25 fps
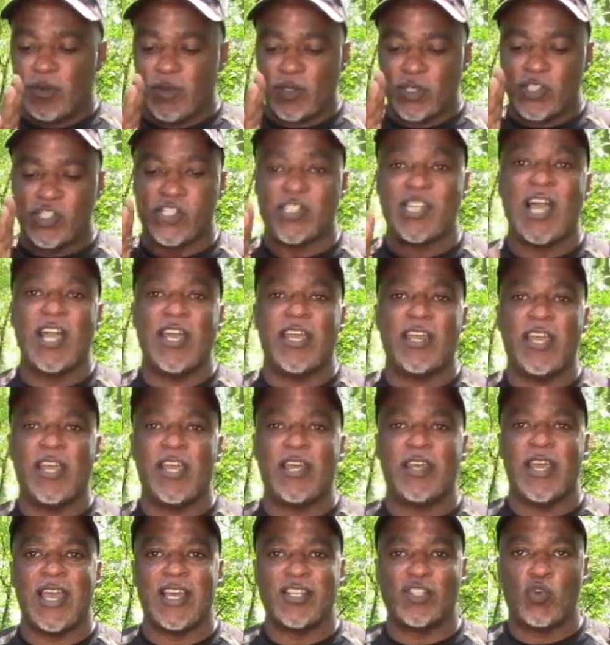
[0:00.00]
sight
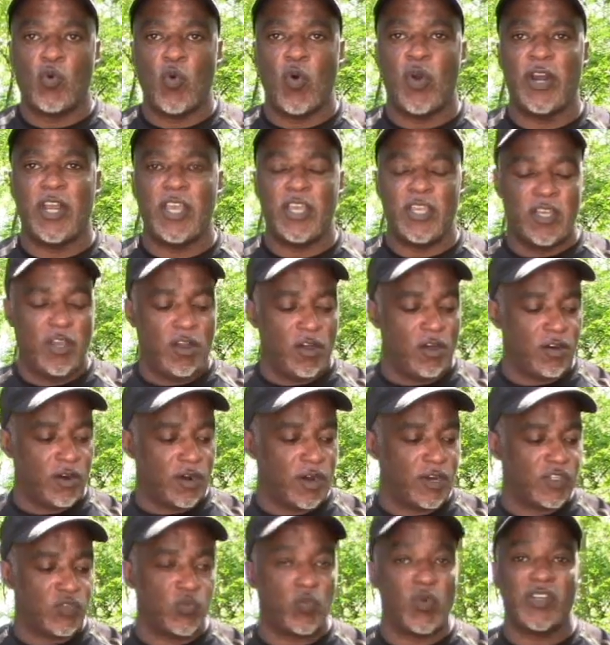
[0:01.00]
in at 20
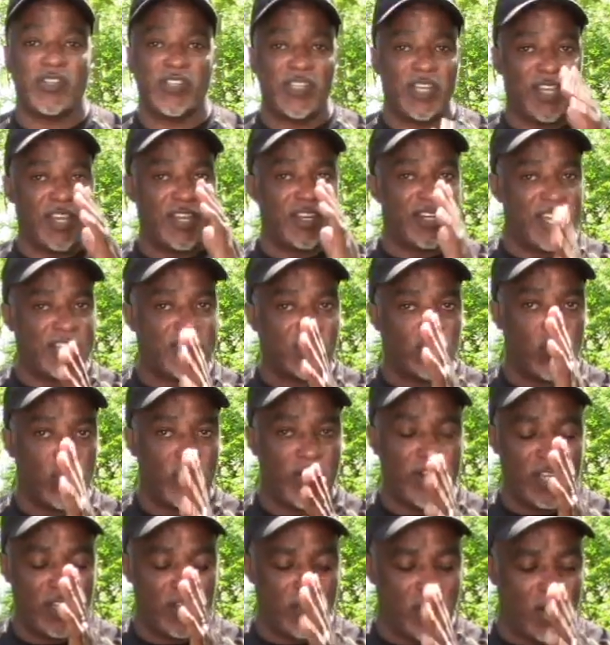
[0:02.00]
yards. Once I get that
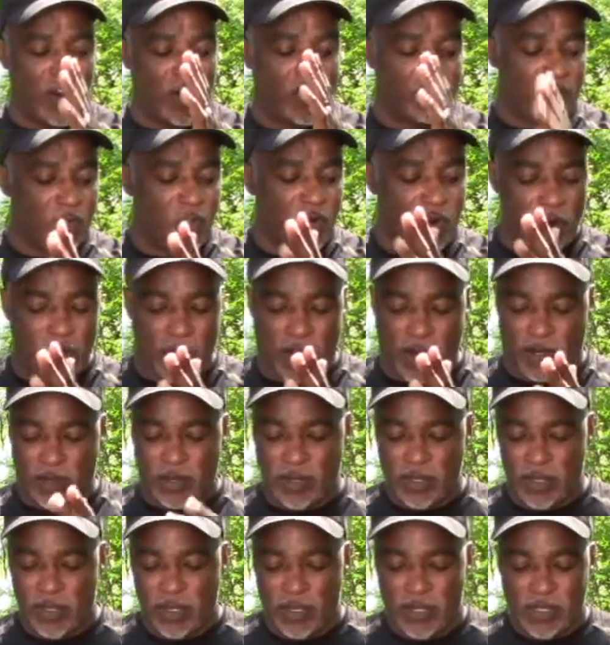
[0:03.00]
20-yard mark
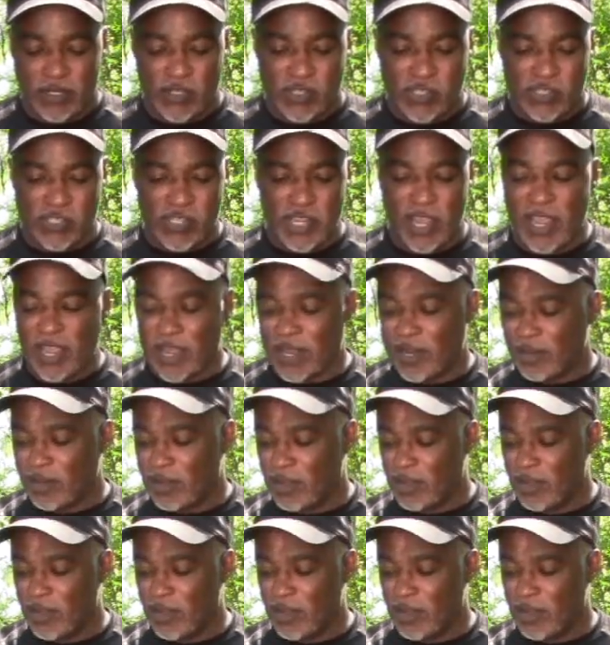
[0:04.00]
set